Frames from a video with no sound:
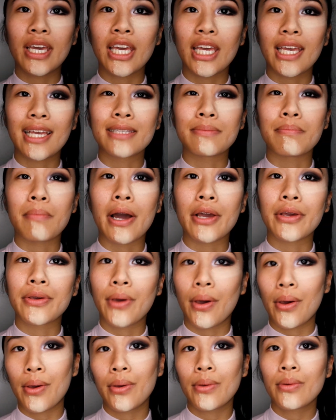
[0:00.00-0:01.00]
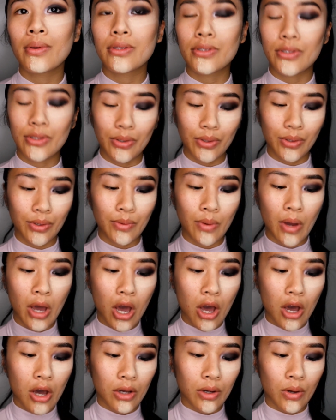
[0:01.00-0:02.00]
It is my go-to
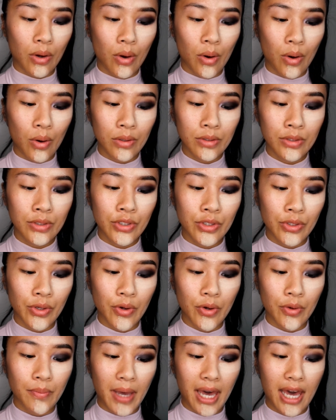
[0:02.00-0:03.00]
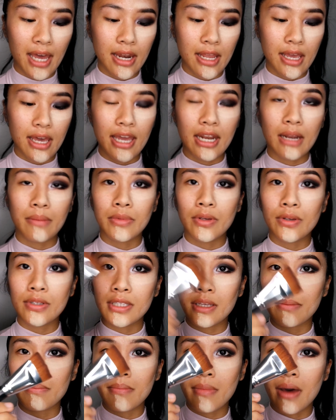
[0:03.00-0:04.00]
contour palette, and I'm
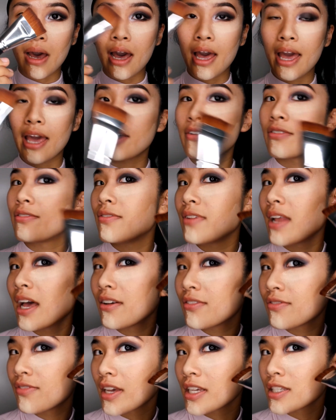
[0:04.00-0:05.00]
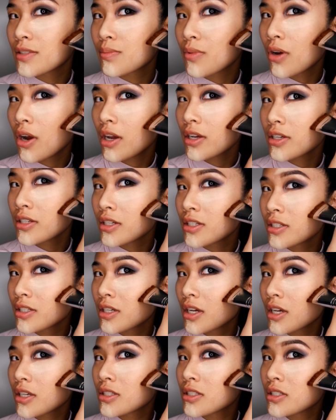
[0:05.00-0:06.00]
using my flat face brush and
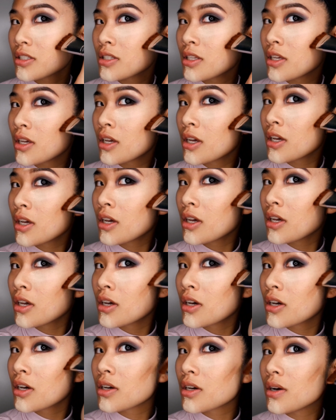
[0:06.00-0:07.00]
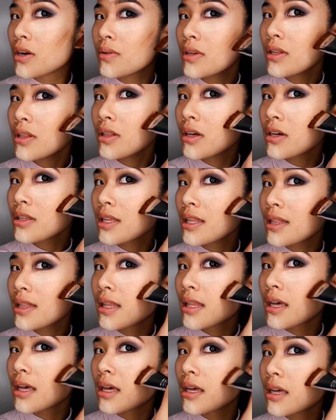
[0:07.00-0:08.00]
just going along the
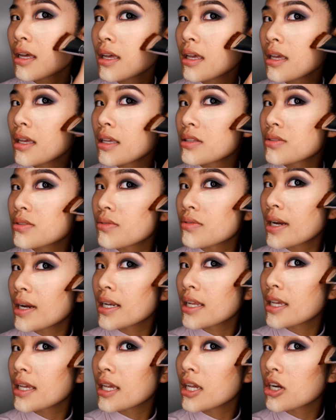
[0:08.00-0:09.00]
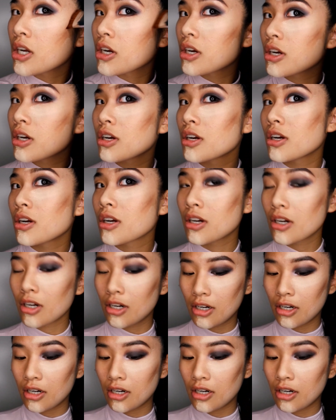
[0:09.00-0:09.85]
lines right here.